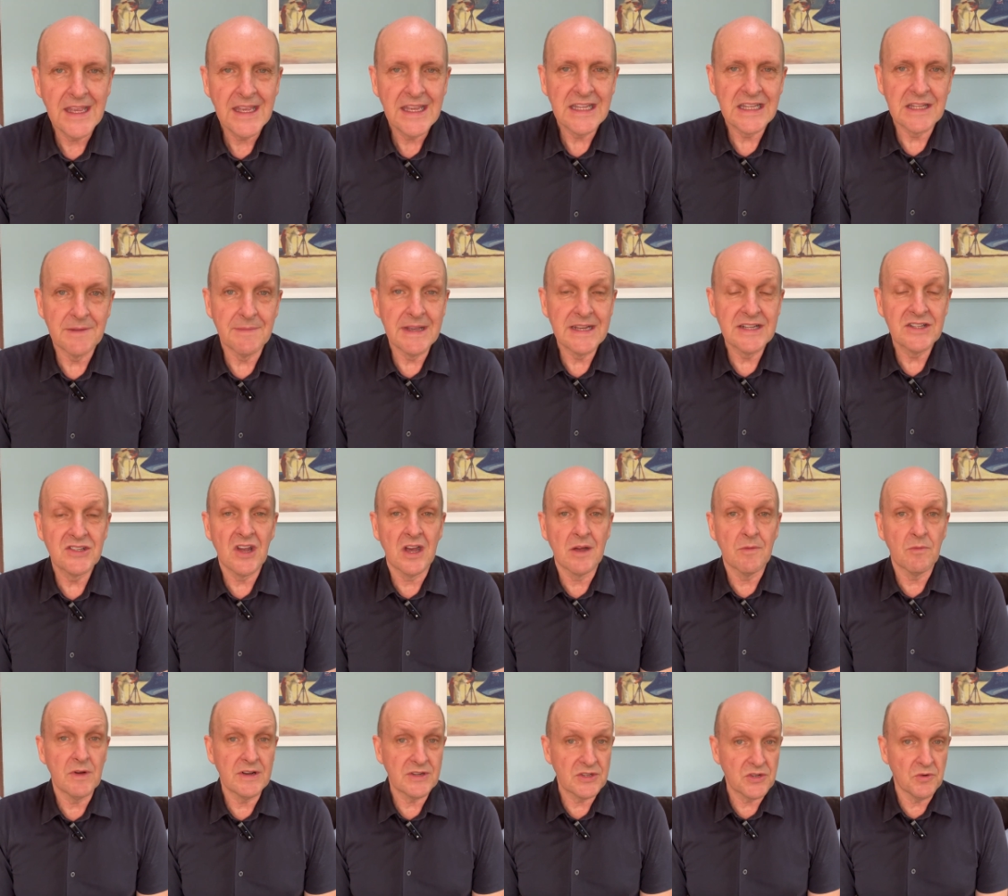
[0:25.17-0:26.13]
In the
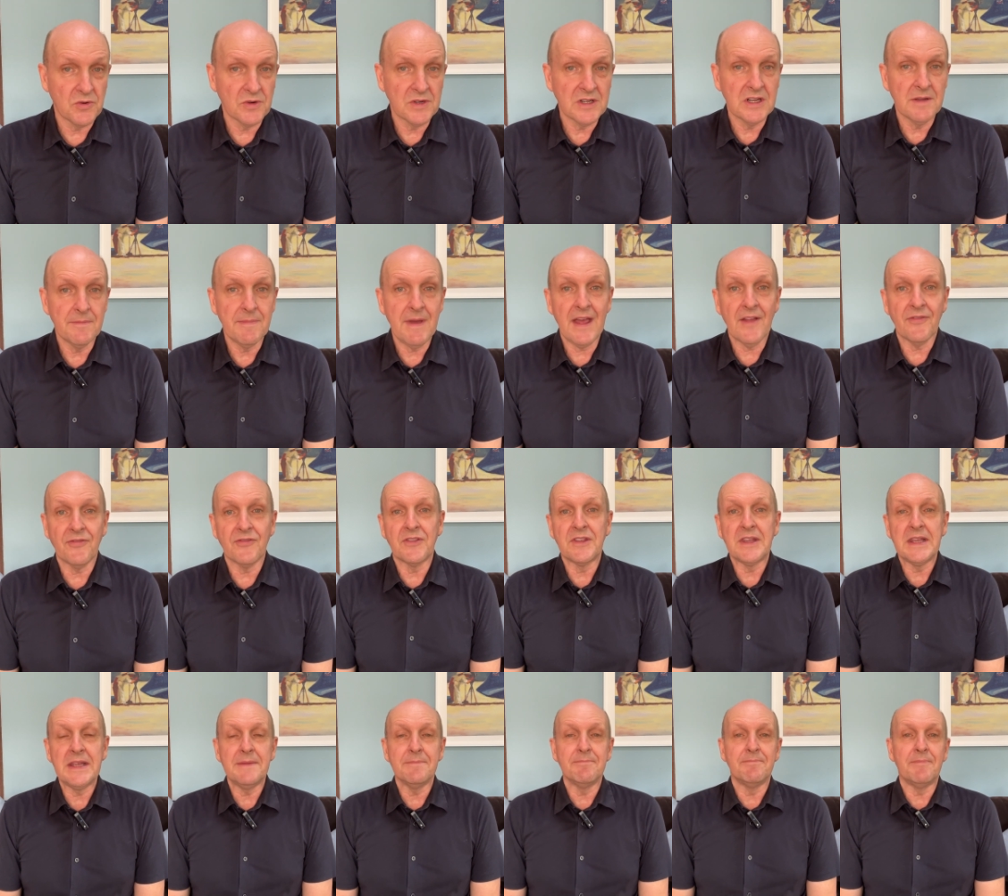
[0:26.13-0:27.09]
meantime, we're talking about
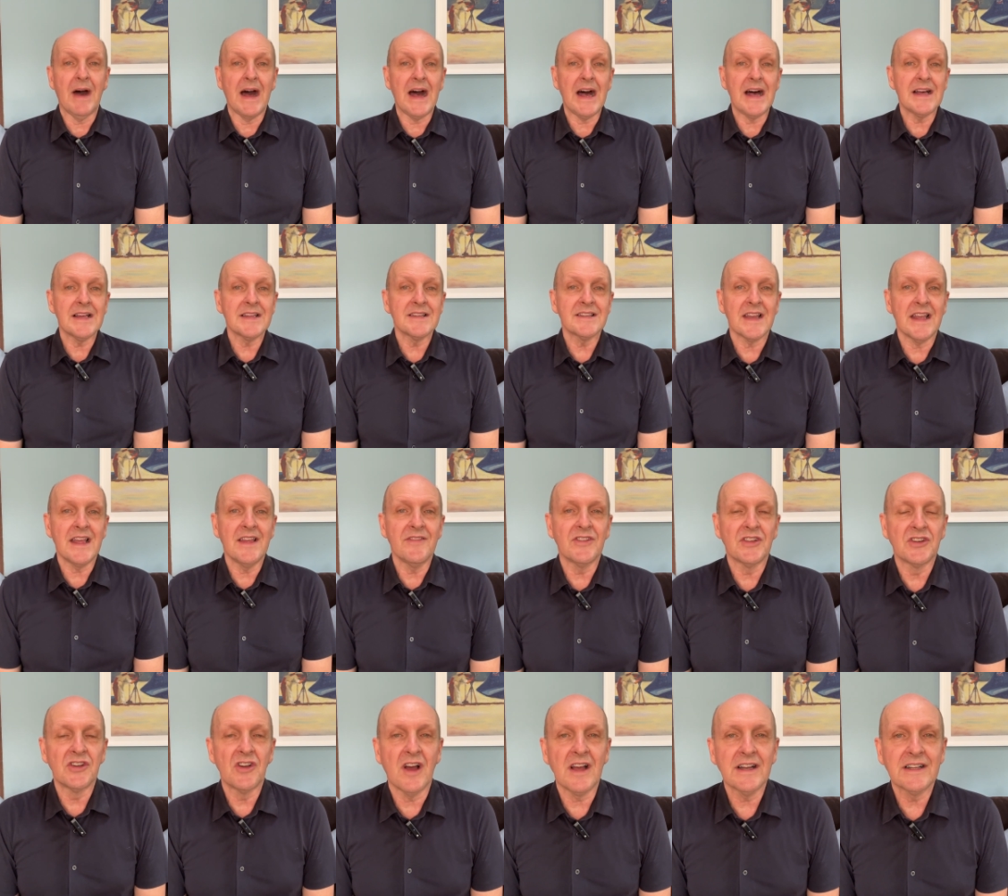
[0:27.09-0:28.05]
the bars and
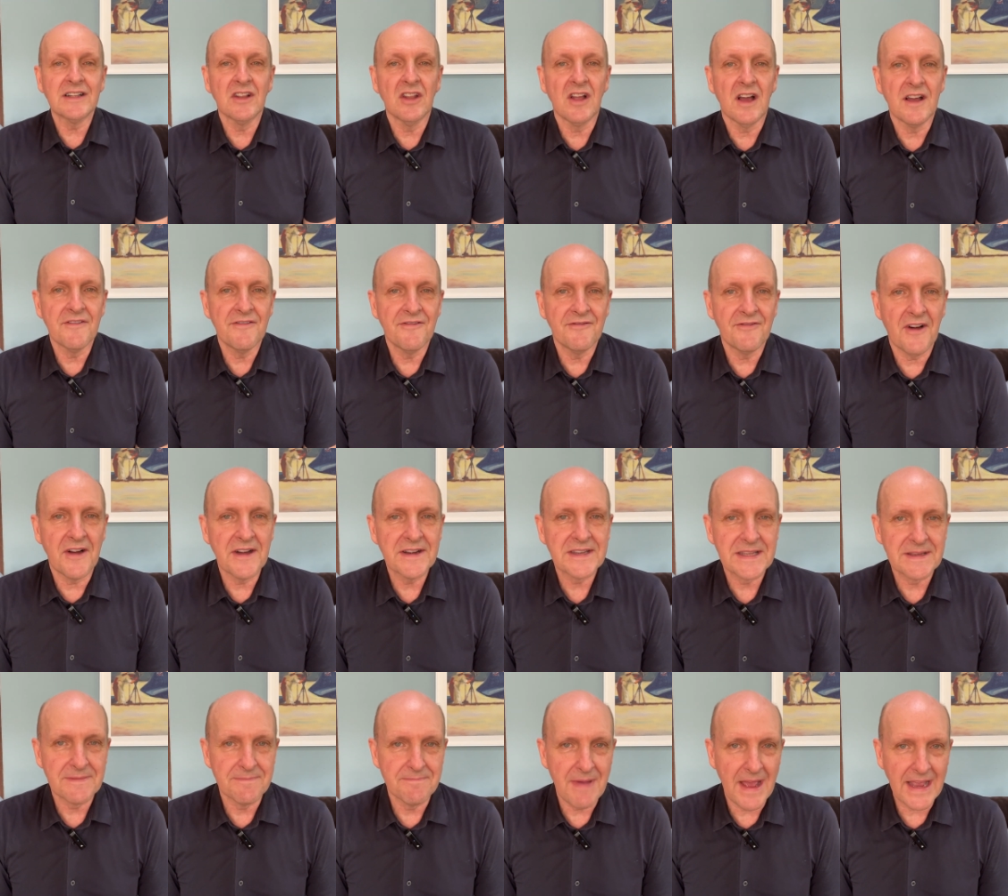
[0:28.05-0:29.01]
the nightlife
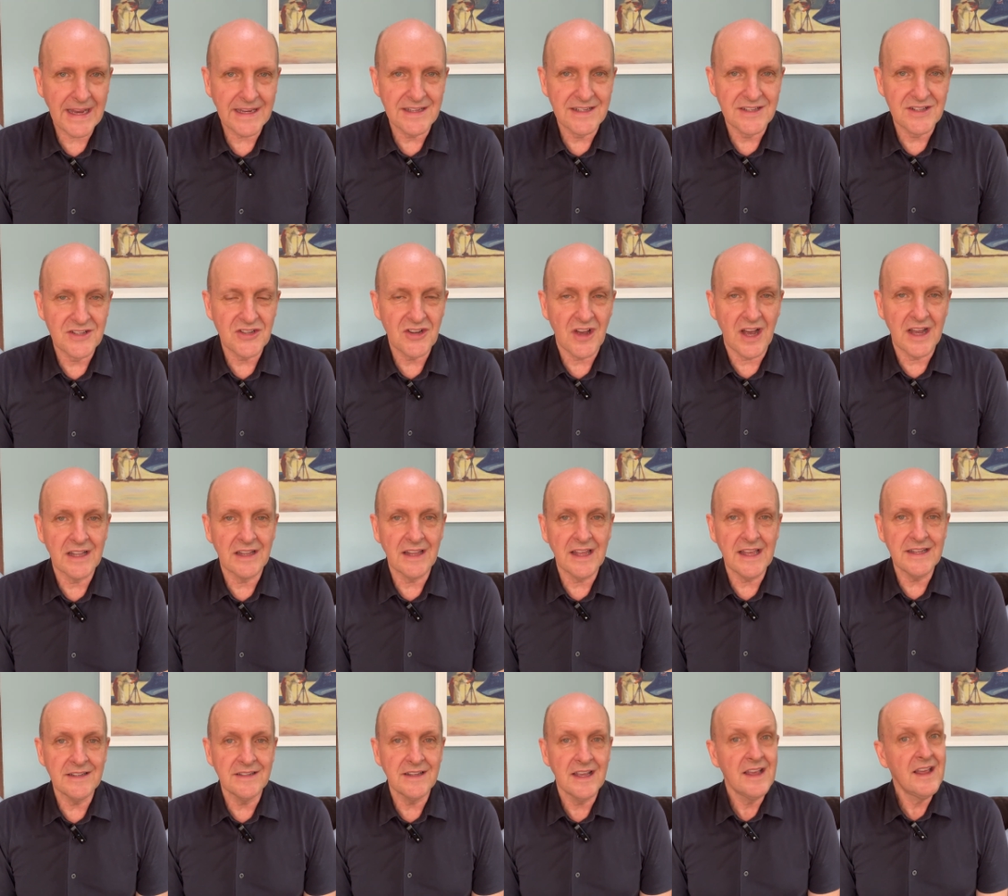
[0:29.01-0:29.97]
fighting back in
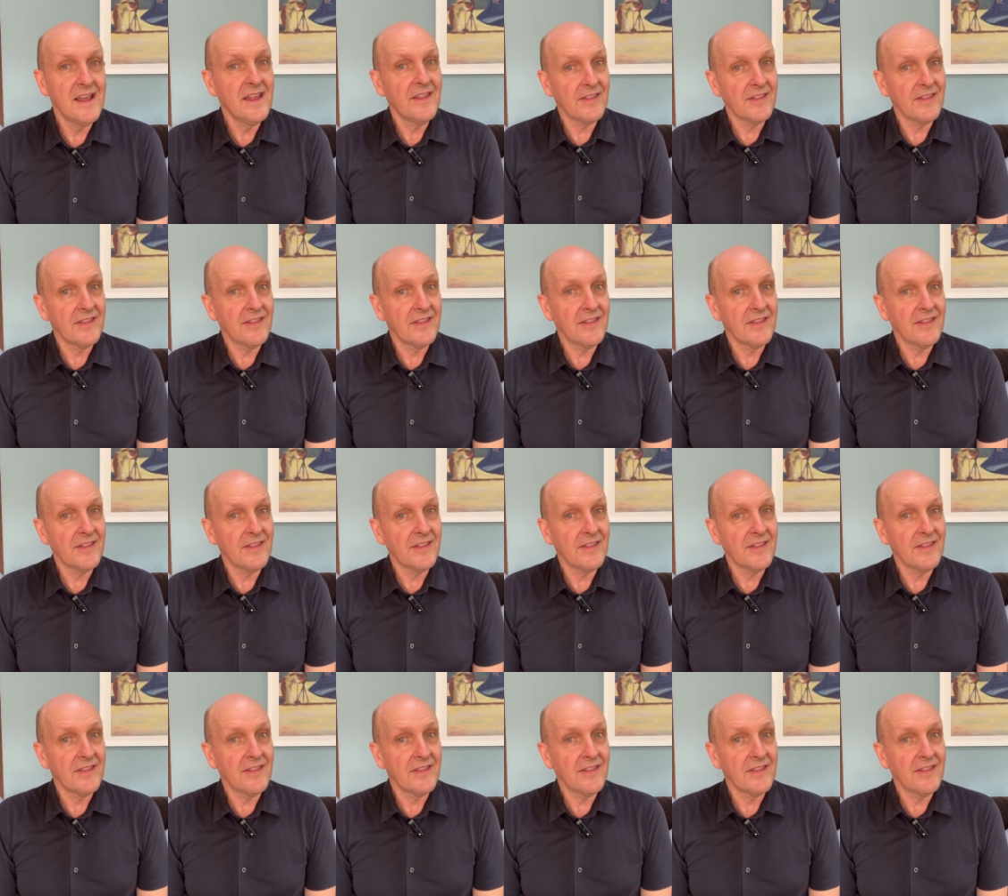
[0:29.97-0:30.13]
Thailand.